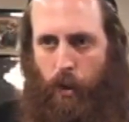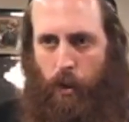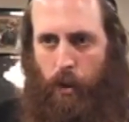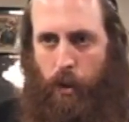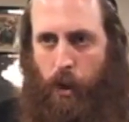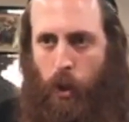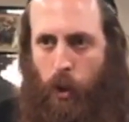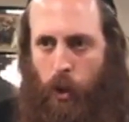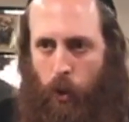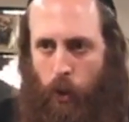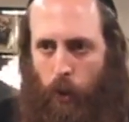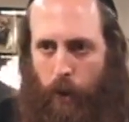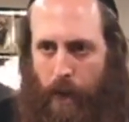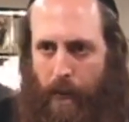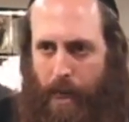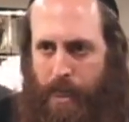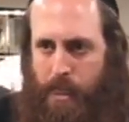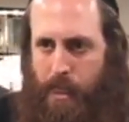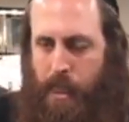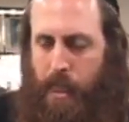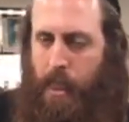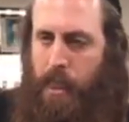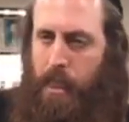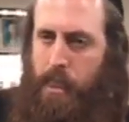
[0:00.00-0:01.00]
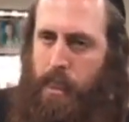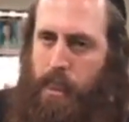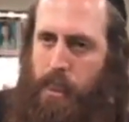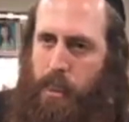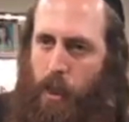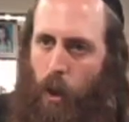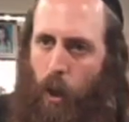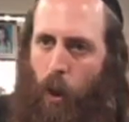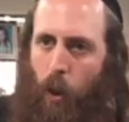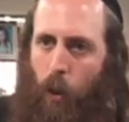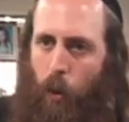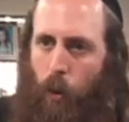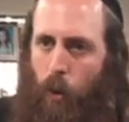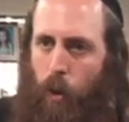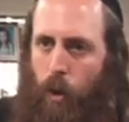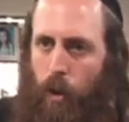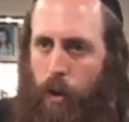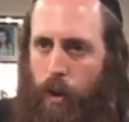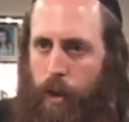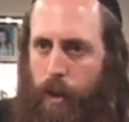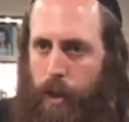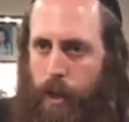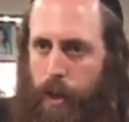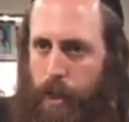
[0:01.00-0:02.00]
You, as His soul,
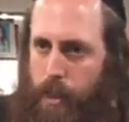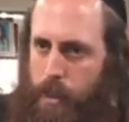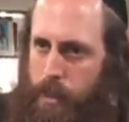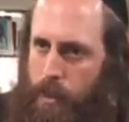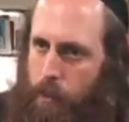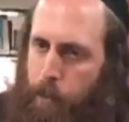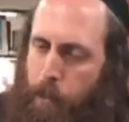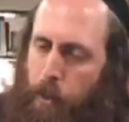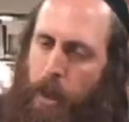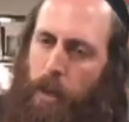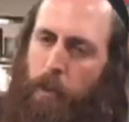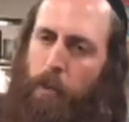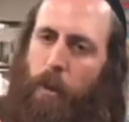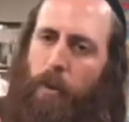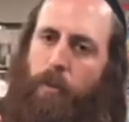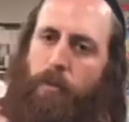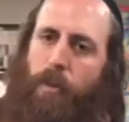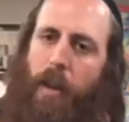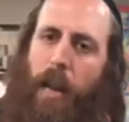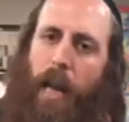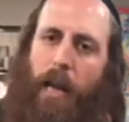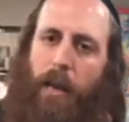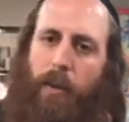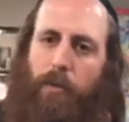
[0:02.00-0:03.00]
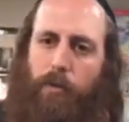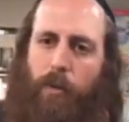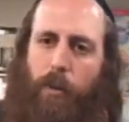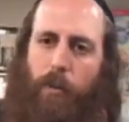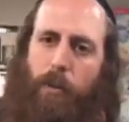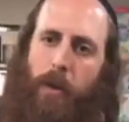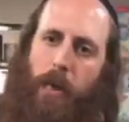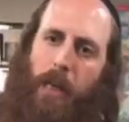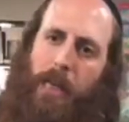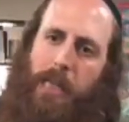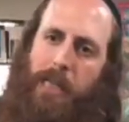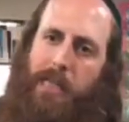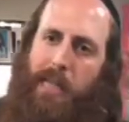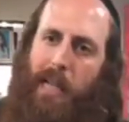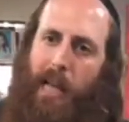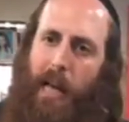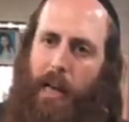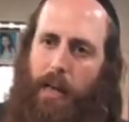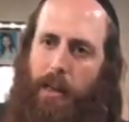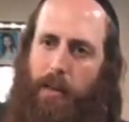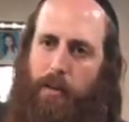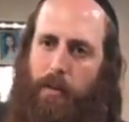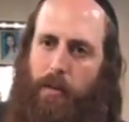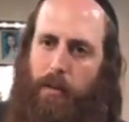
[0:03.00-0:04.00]
is a beam of light from His
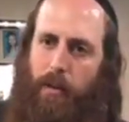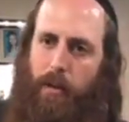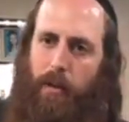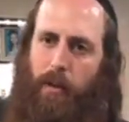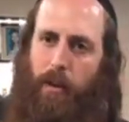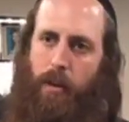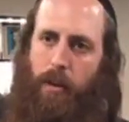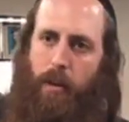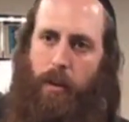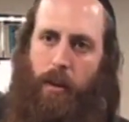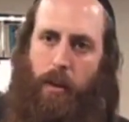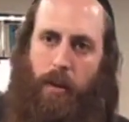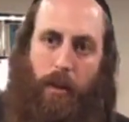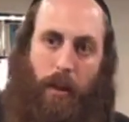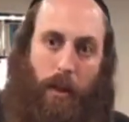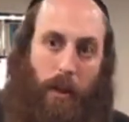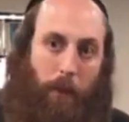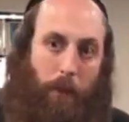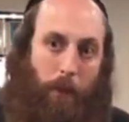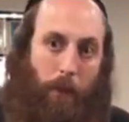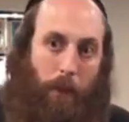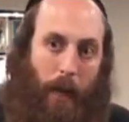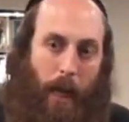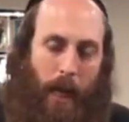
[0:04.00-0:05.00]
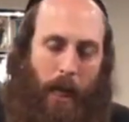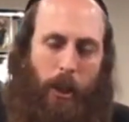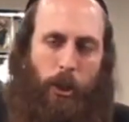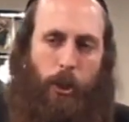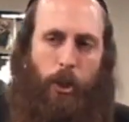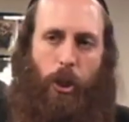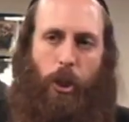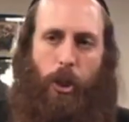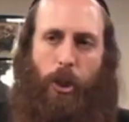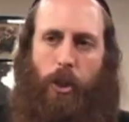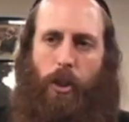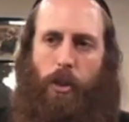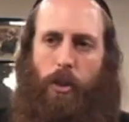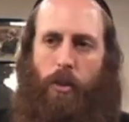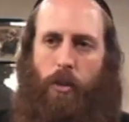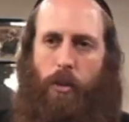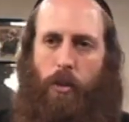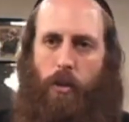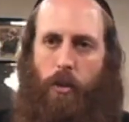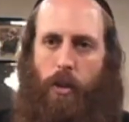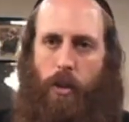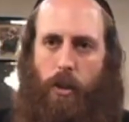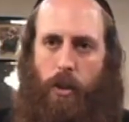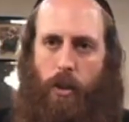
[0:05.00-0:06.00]
light that He measured
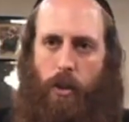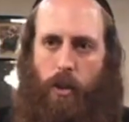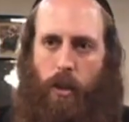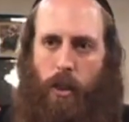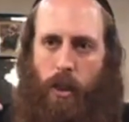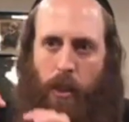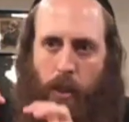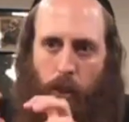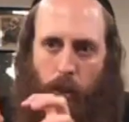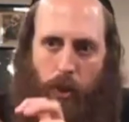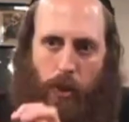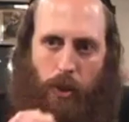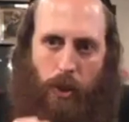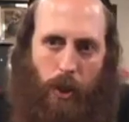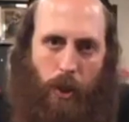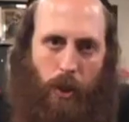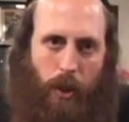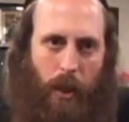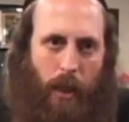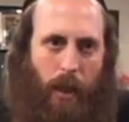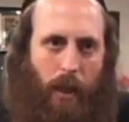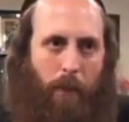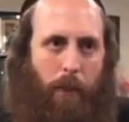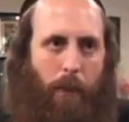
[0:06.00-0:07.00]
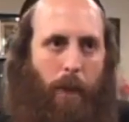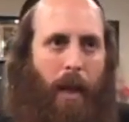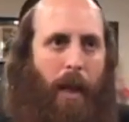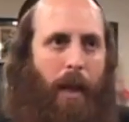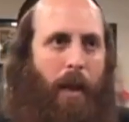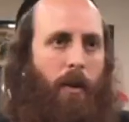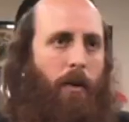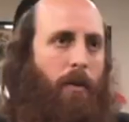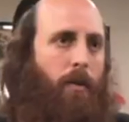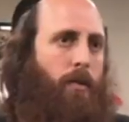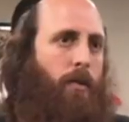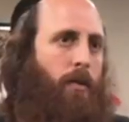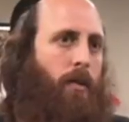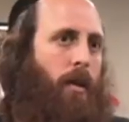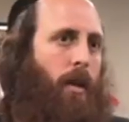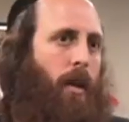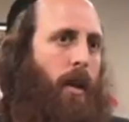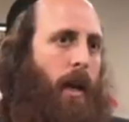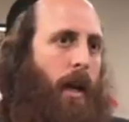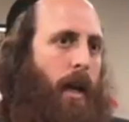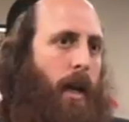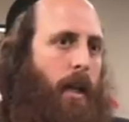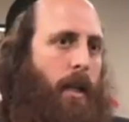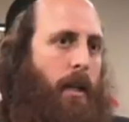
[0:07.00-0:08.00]
into a certain amount
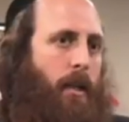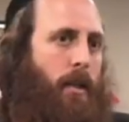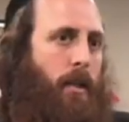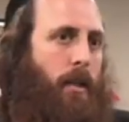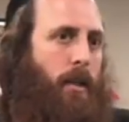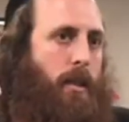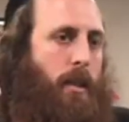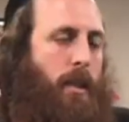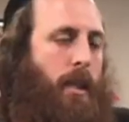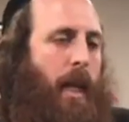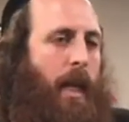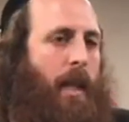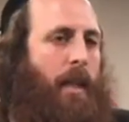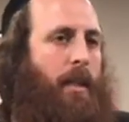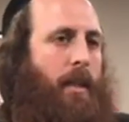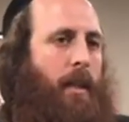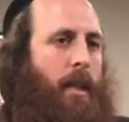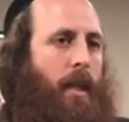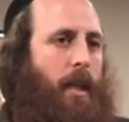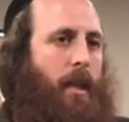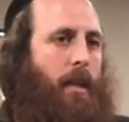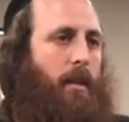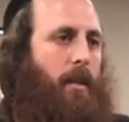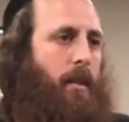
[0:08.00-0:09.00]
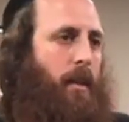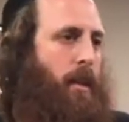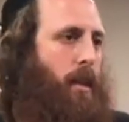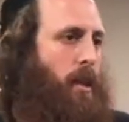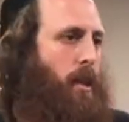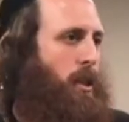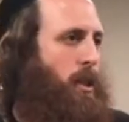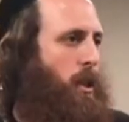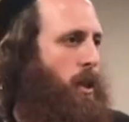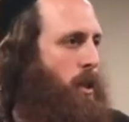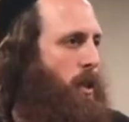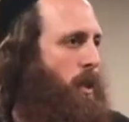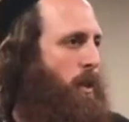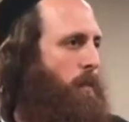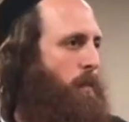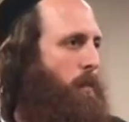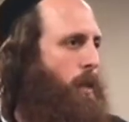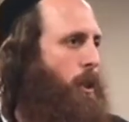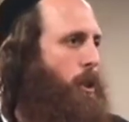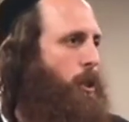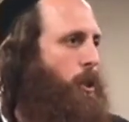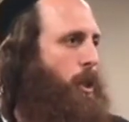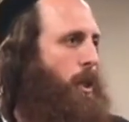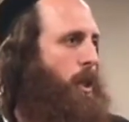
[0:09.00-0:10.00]
and sent it in a certain
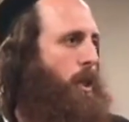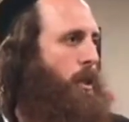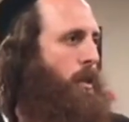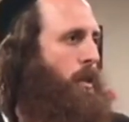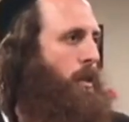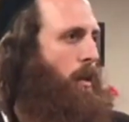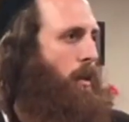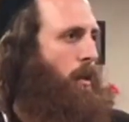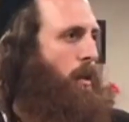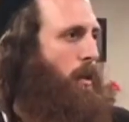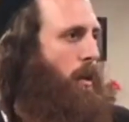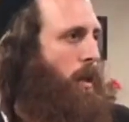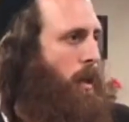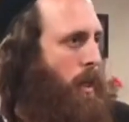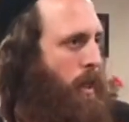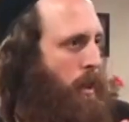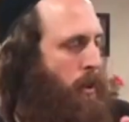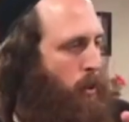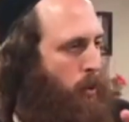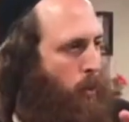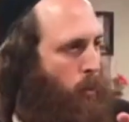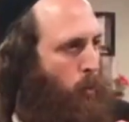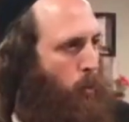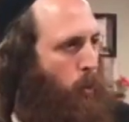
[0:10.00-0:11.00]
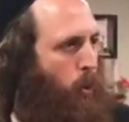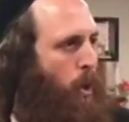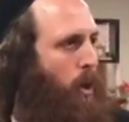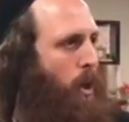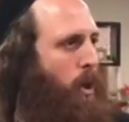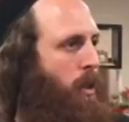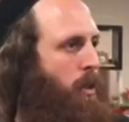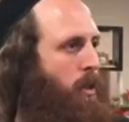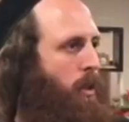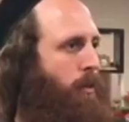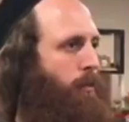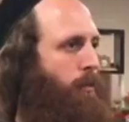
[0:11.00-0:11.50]
mission into a world